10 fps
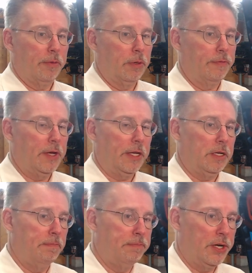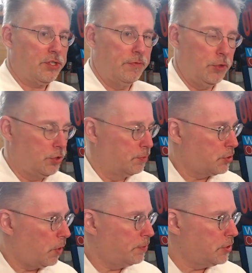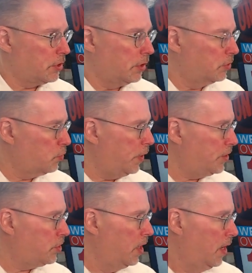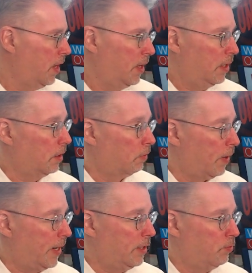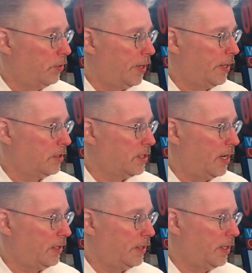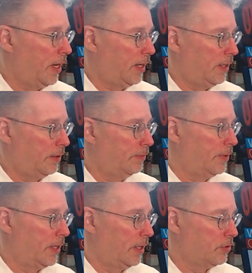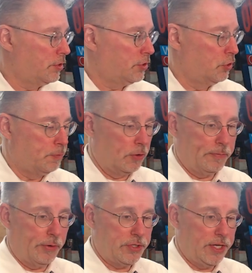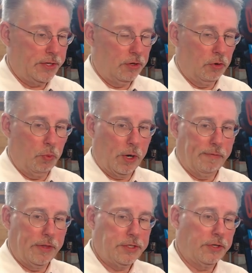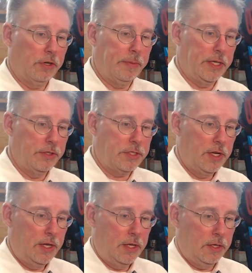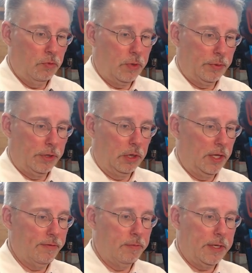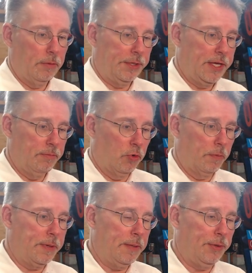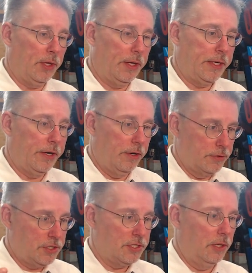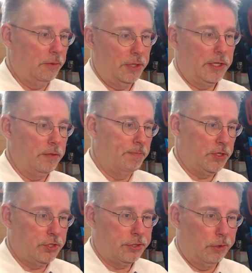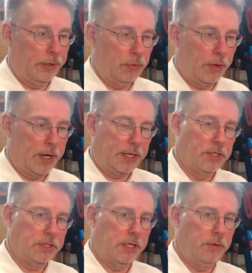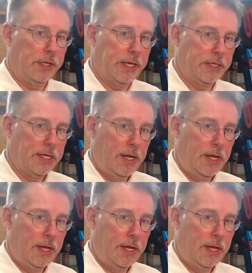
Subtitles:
you. We've gotten a bunch of new subscriptions on Twitch. Granted, we're not exactly a super presenter or whatever the term is. We would love to be able to get more people on here, and slowly but surely we're going to continue to get